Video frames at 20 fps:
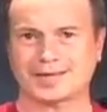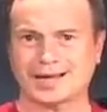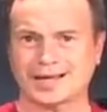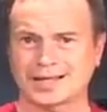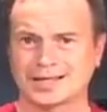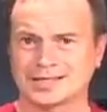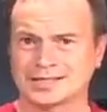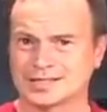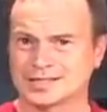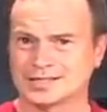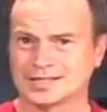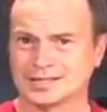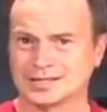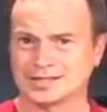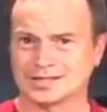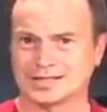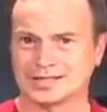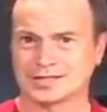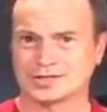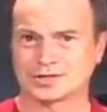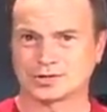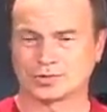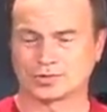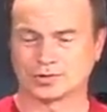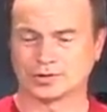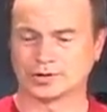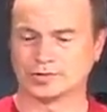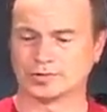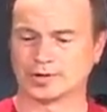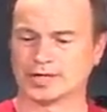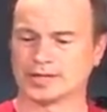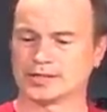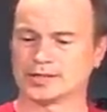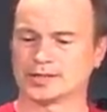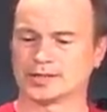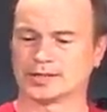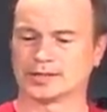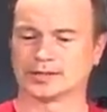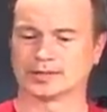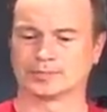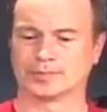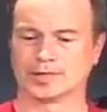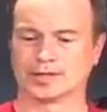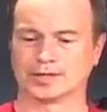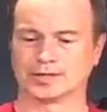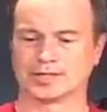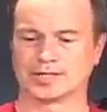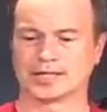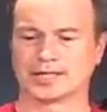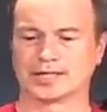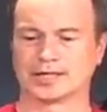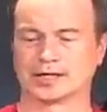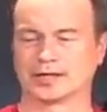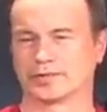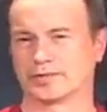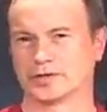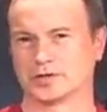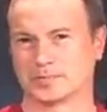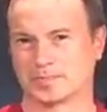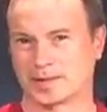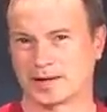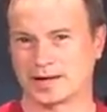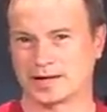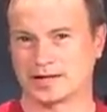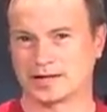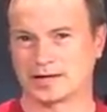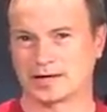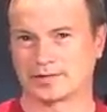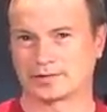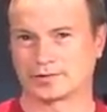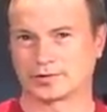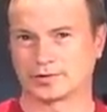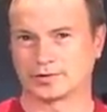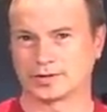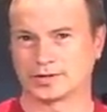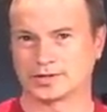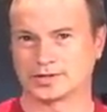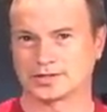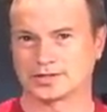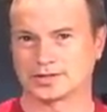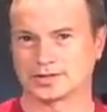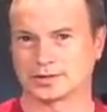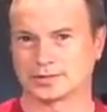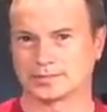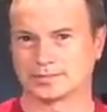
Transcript: This is going to taste totally great. I'll take it out of its pan after it's